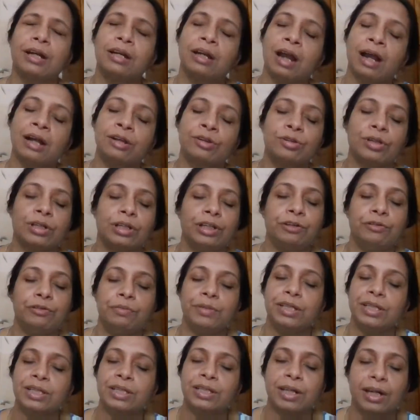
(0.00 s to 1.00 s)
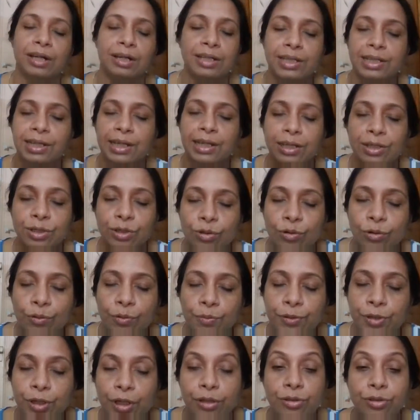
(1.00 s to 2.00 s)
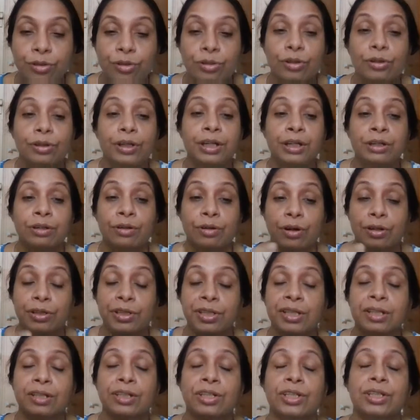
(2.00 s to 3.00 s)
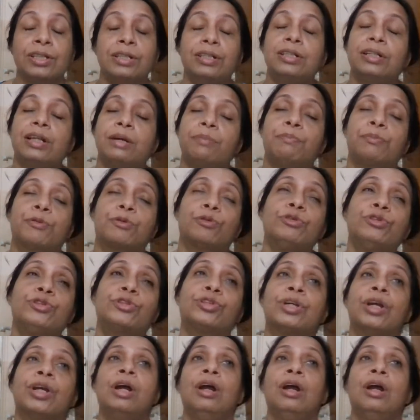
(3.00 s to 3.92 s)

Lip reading: actually you may study 6 groups also in cross-sectional approach.